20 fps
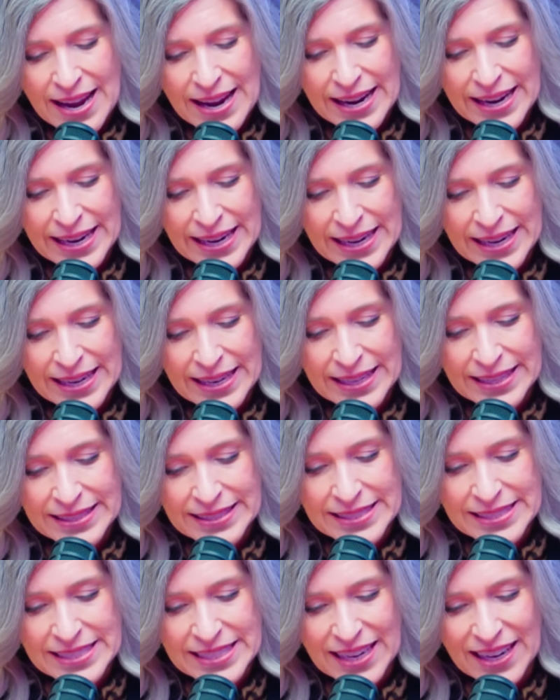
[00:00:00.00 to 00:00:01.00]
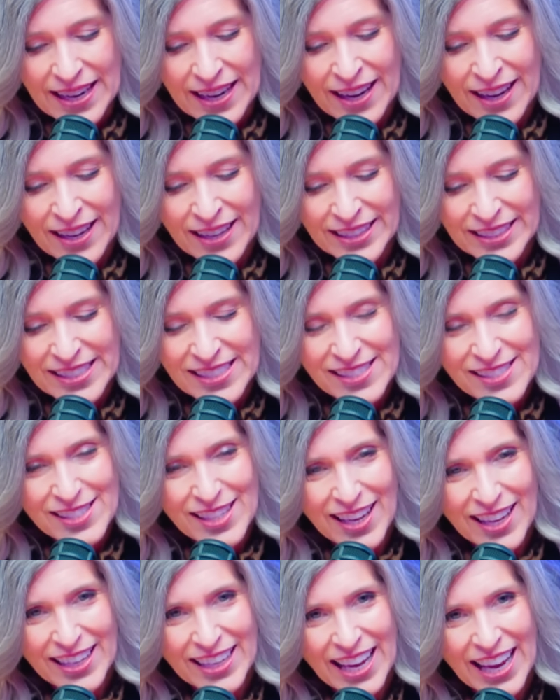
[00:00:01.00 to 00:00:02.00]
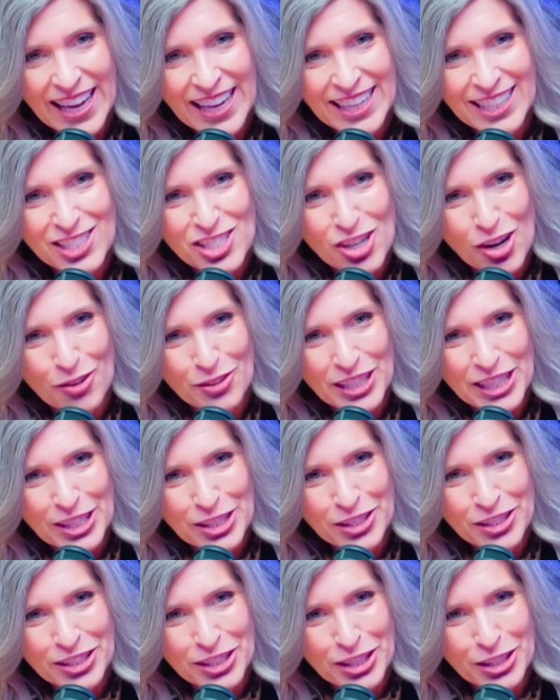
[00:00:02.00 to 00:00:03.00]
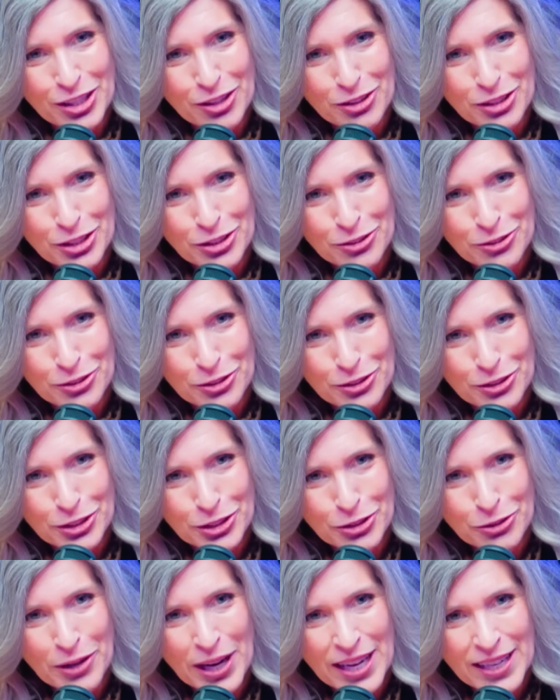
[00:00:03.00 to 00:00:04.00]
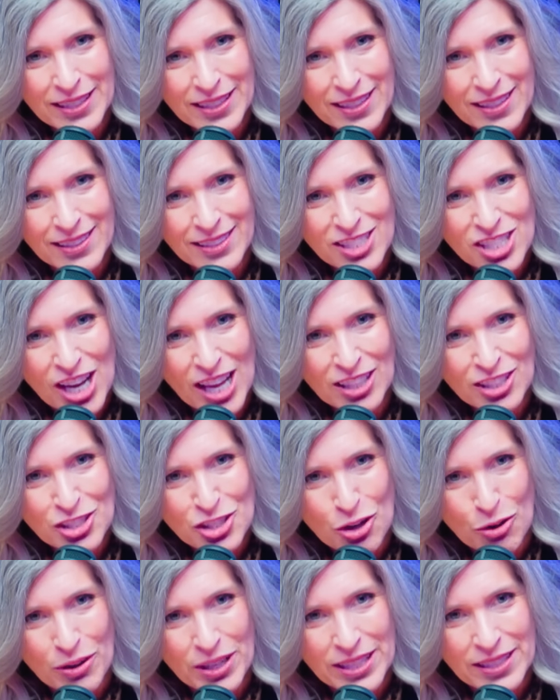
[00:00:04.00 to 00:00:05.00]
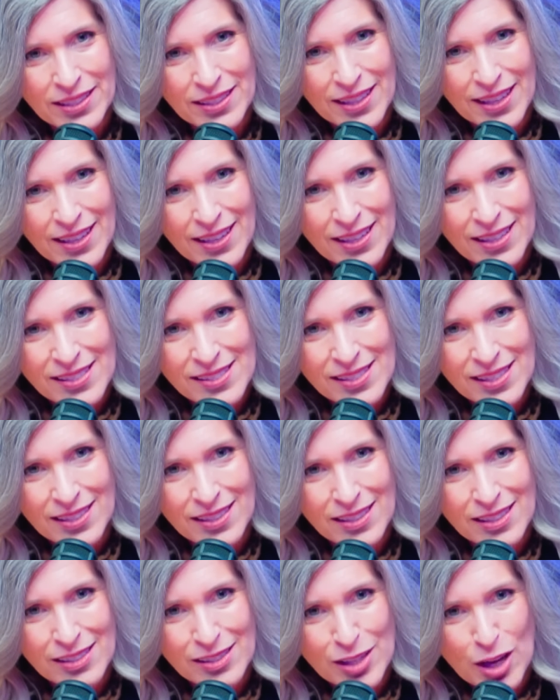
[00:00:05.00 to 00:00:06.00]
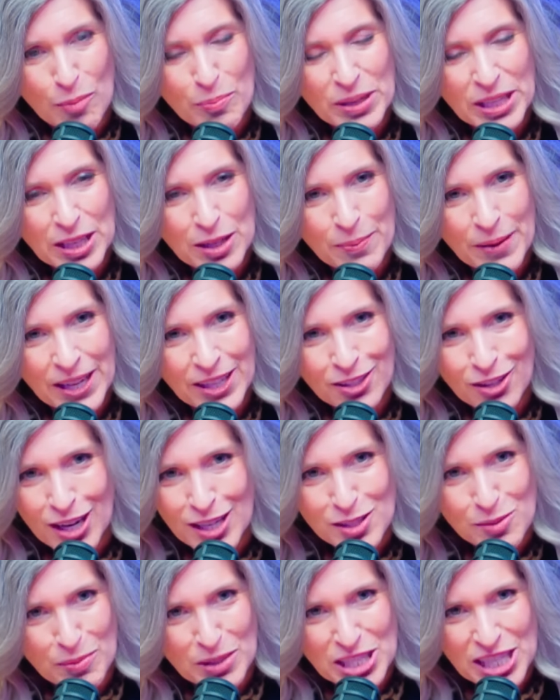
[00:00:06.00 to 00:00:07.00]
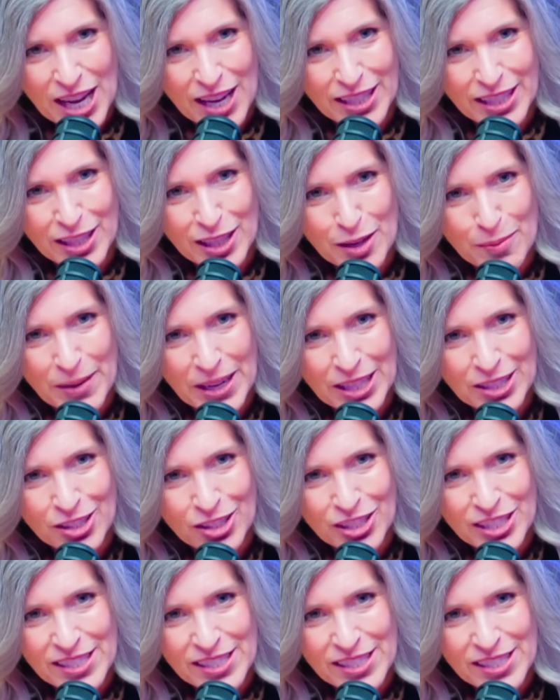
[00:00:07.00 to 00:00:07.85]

And he said, "Hey, Joni, you had a challenge coin as a company commander, as a battalion commander."